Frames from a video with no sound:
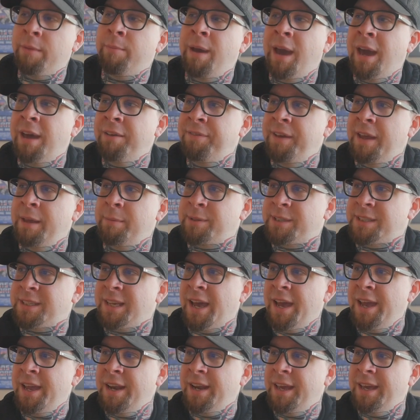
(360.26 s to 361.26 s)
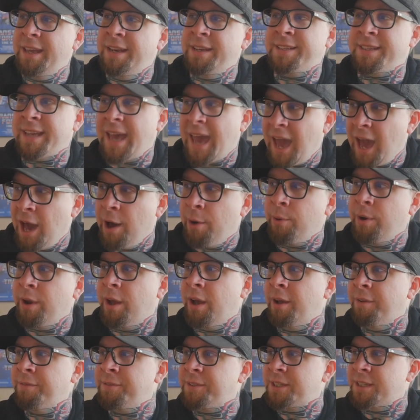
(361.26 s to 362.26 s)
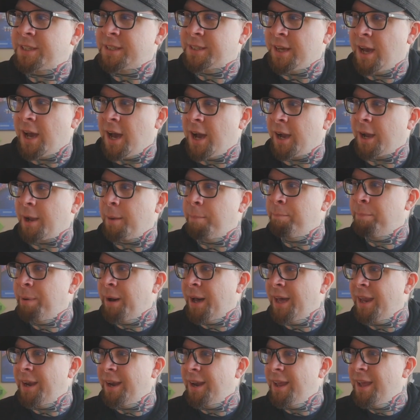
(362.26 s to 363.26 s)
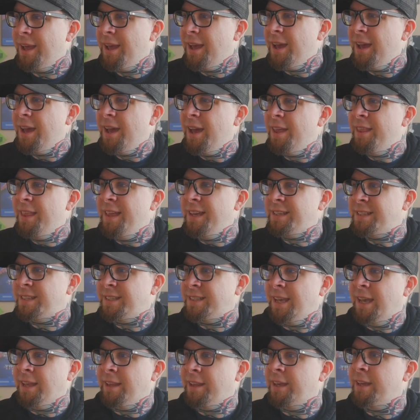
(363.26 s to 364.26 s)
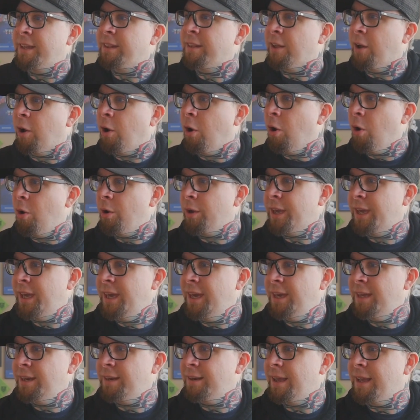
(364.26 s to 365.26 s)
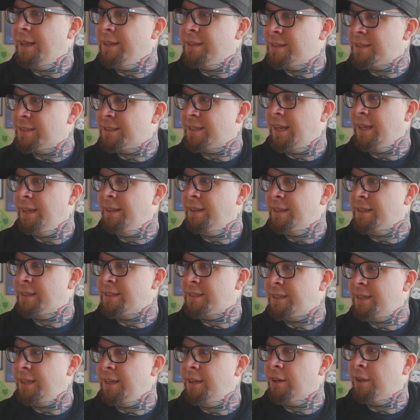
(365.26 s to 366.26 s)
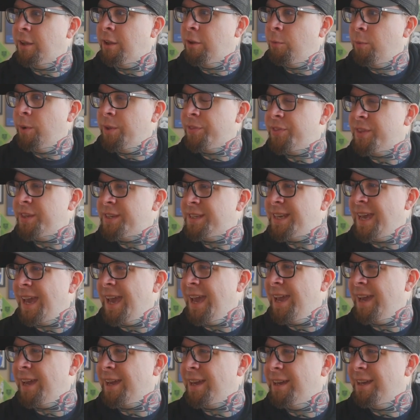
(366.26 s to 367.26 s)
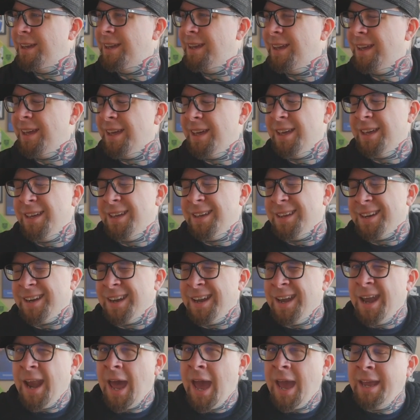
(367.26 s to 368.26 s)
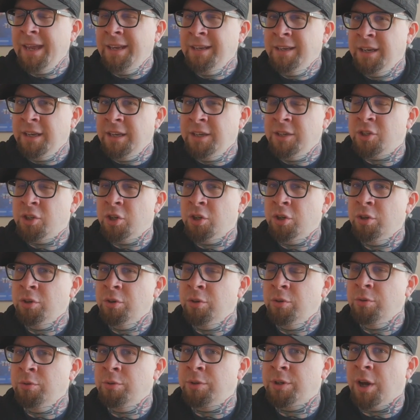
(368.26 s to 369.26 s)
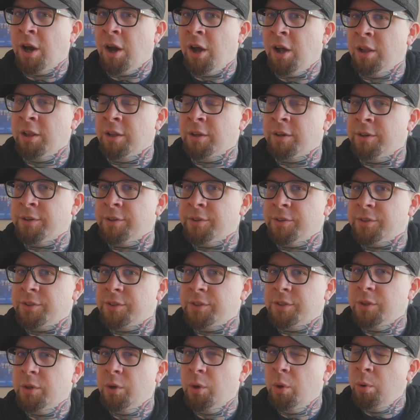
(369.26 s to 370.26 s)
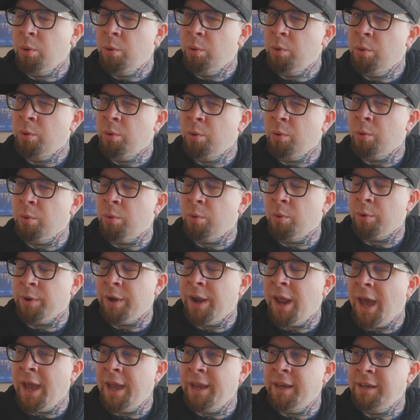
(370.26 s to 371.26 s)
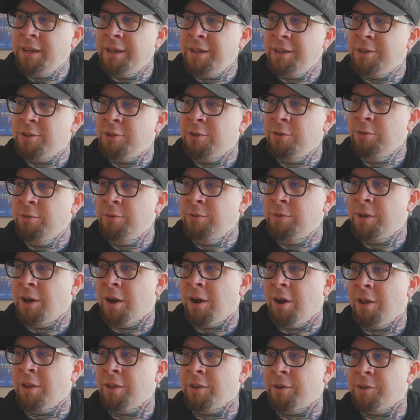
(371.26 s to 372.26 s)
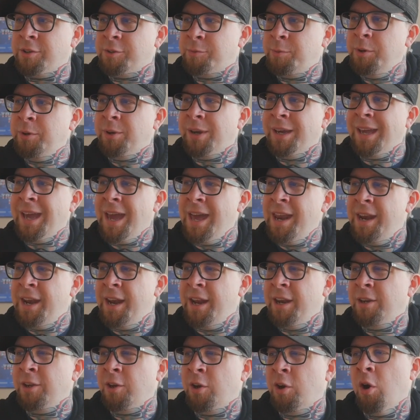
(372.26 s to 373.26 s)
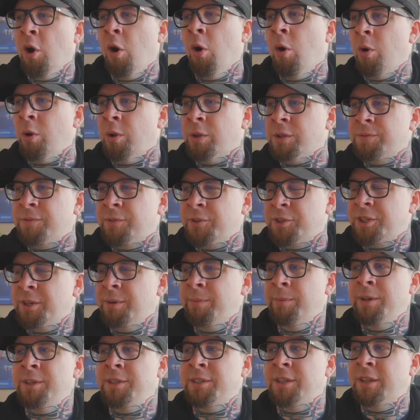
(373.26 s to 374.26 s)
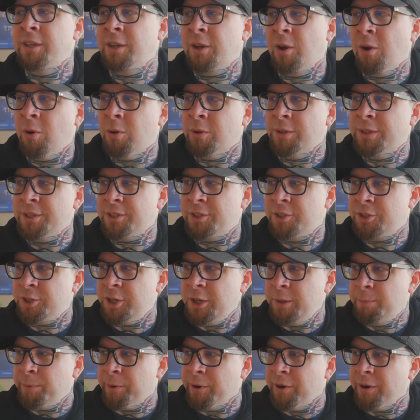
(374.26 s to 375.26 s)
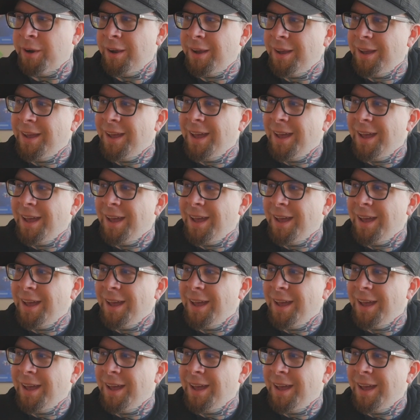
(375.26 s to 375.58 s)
the Mad Vapes site, it is out of stock, but they sell it, the whole kit in stainless steel with the tank, $92. Ooh, $92. You can get it in gold. For some reason, the gold is cheaper